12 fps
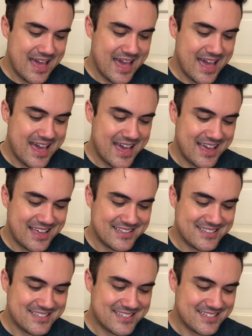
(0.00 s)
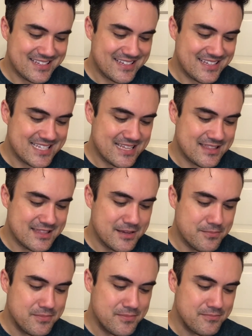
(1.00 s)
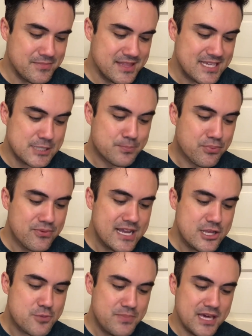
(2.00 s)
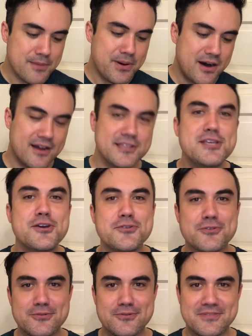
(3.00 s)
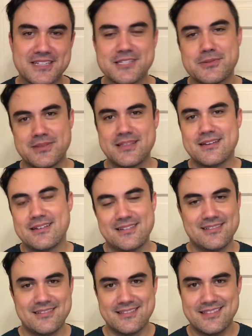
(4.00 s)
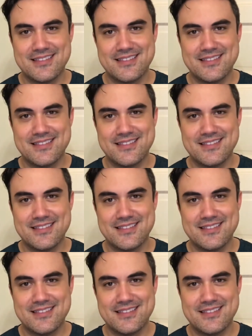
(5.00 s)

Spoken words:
And it said, this breach be upon you, is the